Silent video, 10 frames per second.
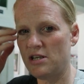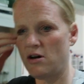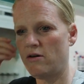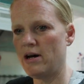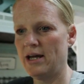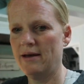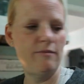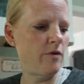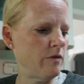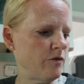so I
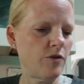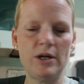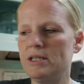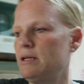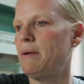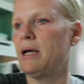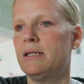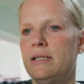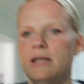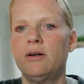am free to
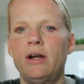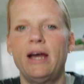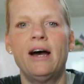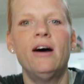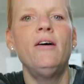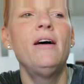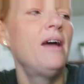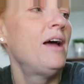make dinner now.